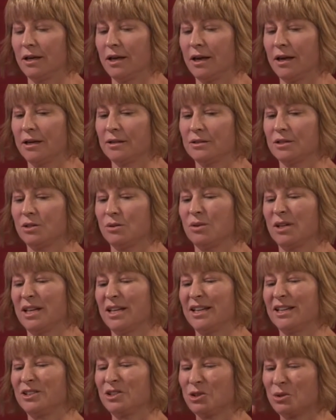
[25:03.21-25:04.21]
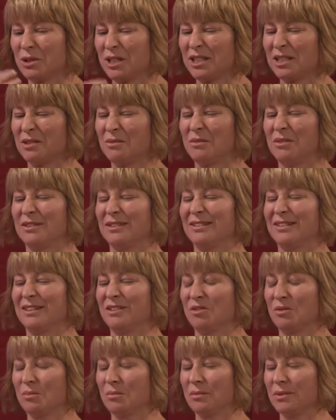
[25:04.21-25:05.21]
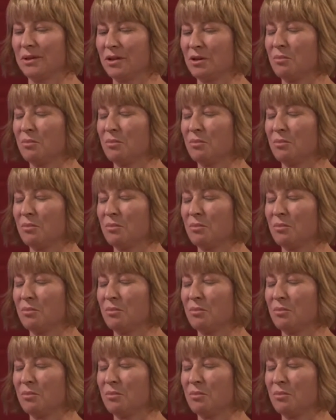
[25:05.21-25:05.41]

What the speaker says: And so when I get treated, you know,